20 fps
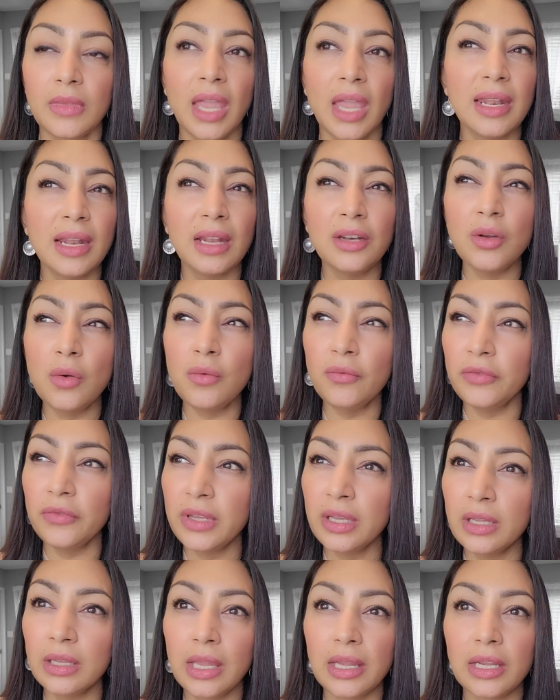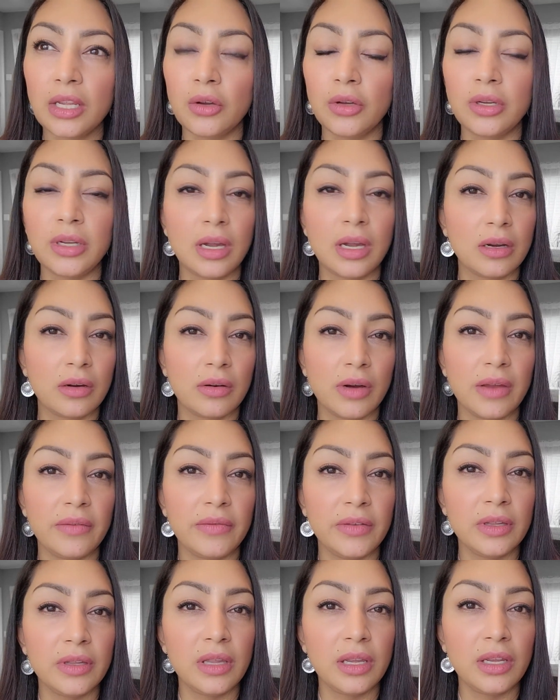and I don't feel like you're younger. I
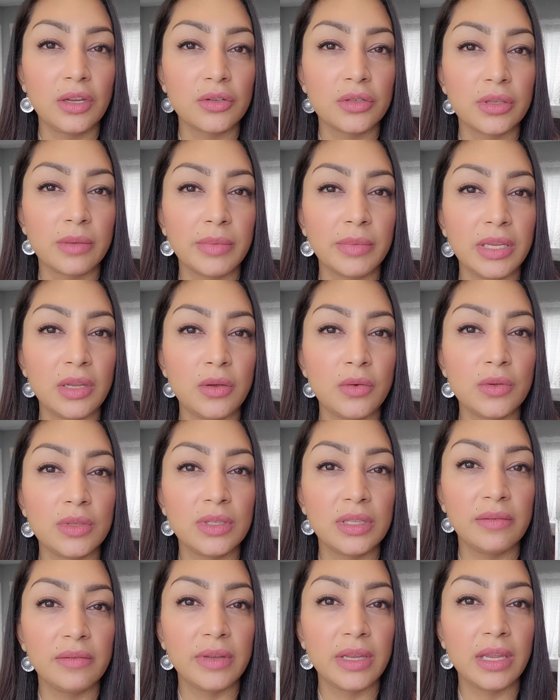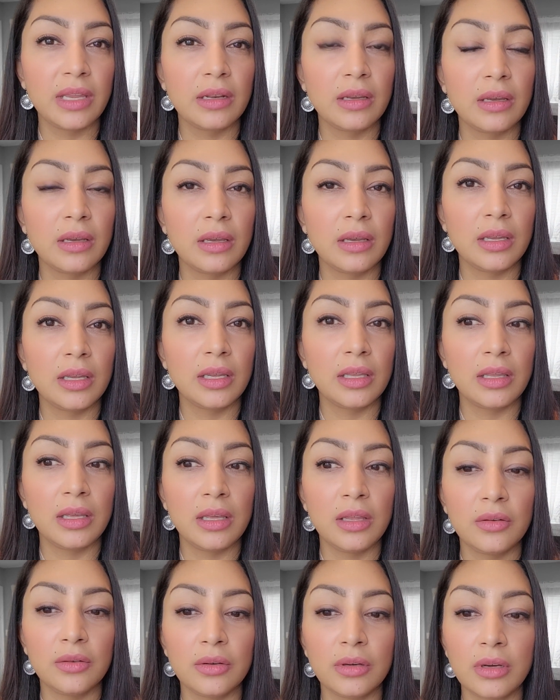feel like you're somebody who's living in a
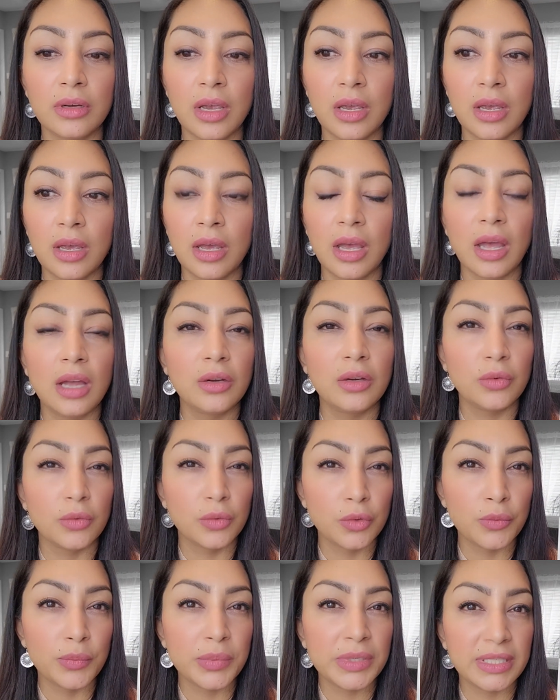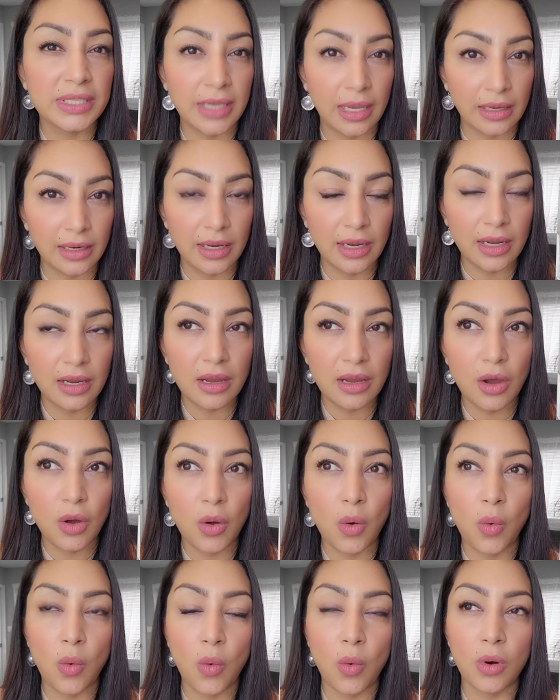either a group setting,
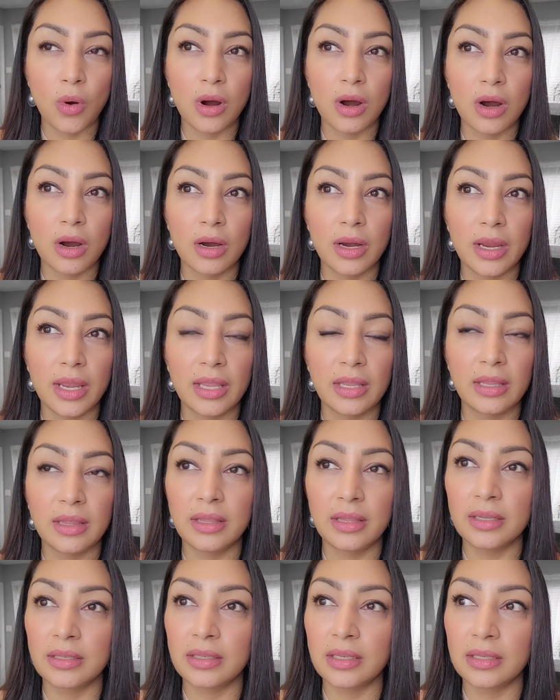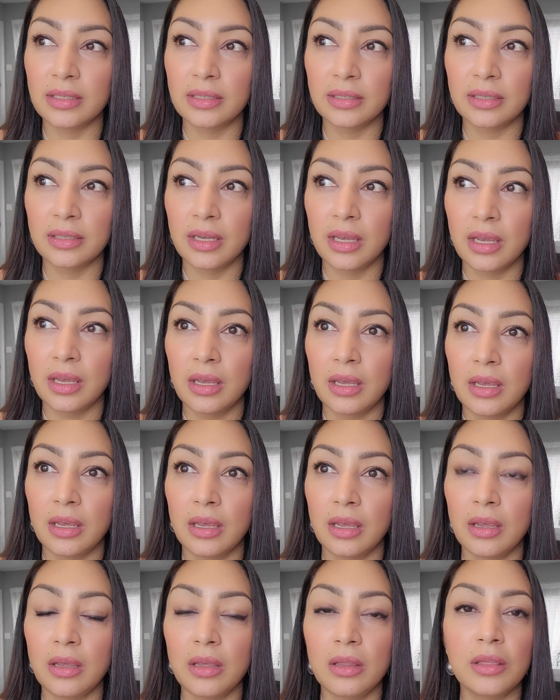or this is...
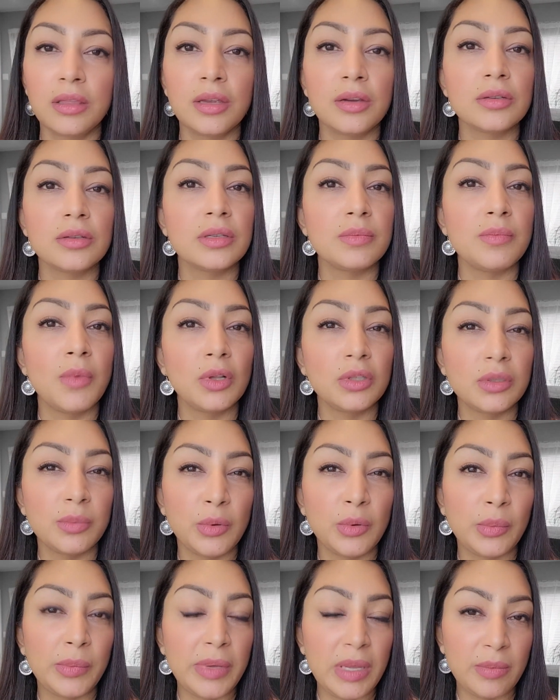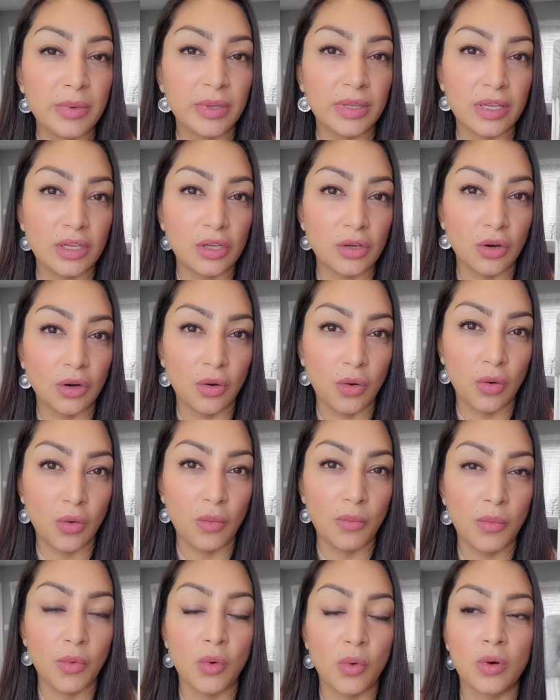there's multiple people in your
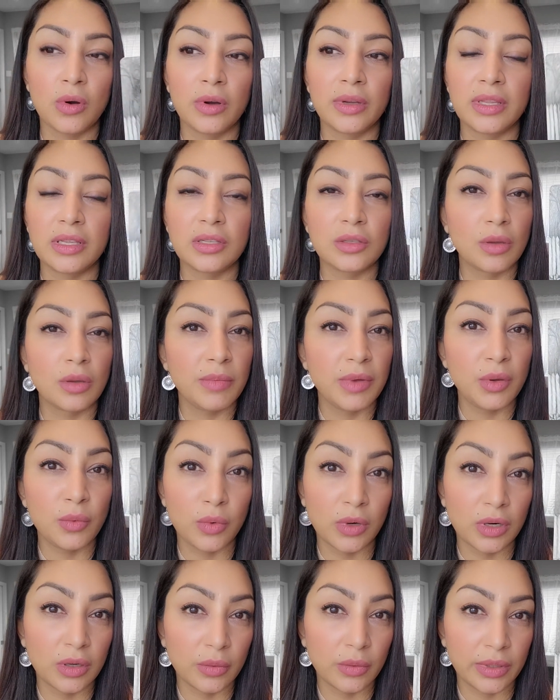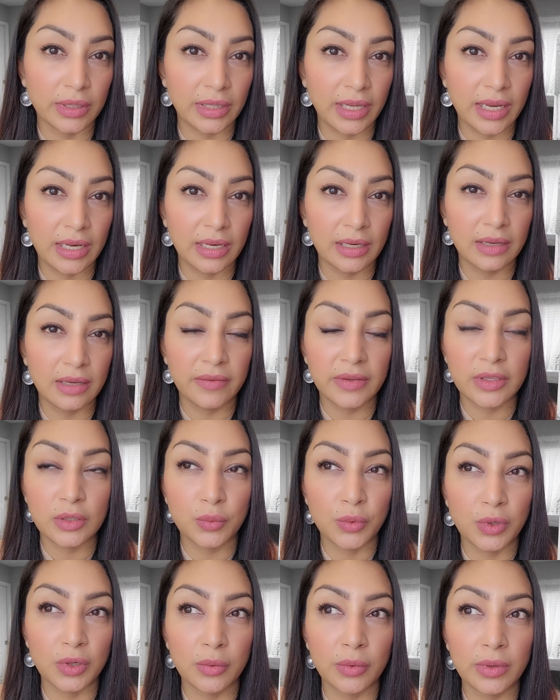home, or this could be work related. If it's
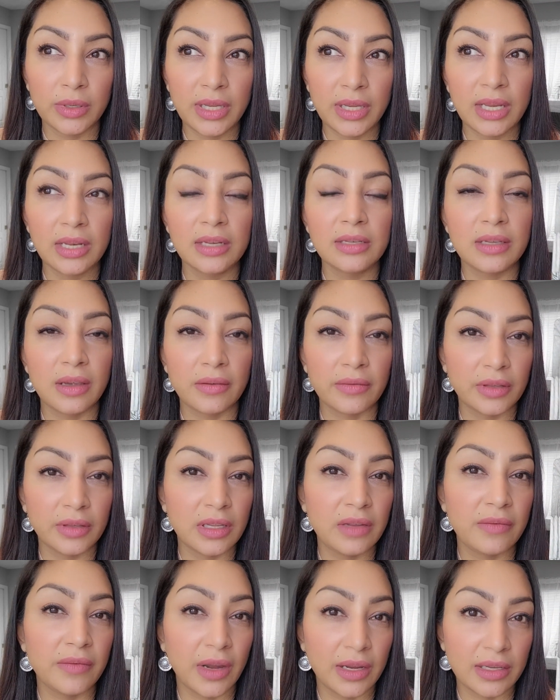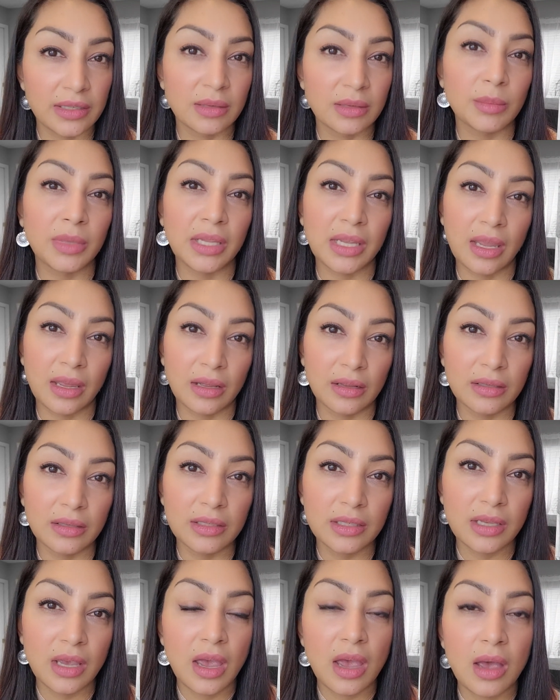work related, definitely find something
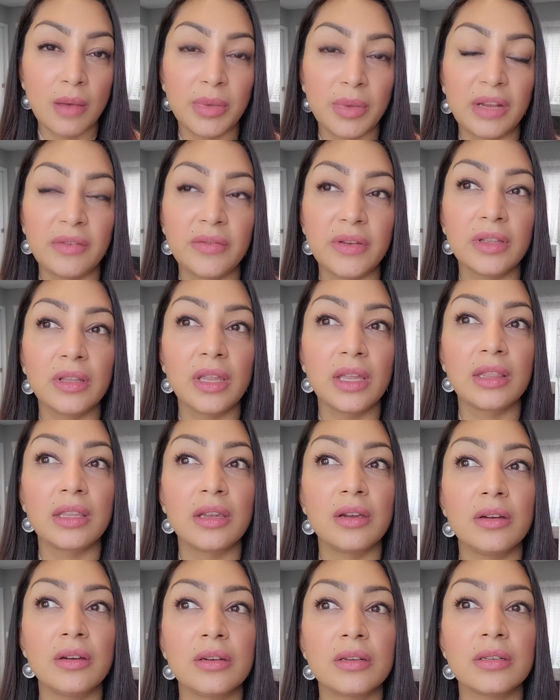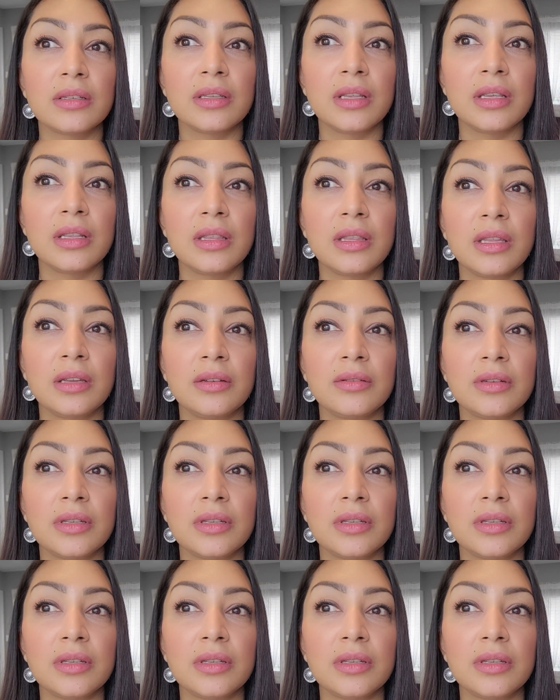else. But I feel like there's there